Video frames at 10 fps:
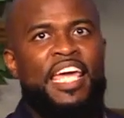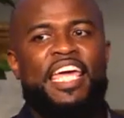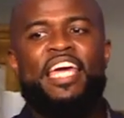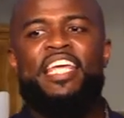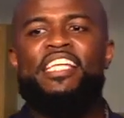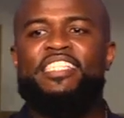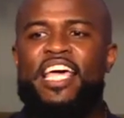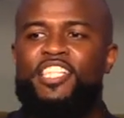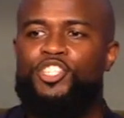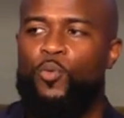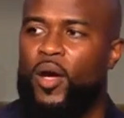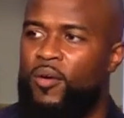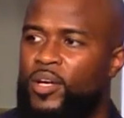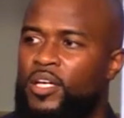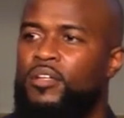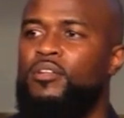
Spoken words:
In his sanctuary.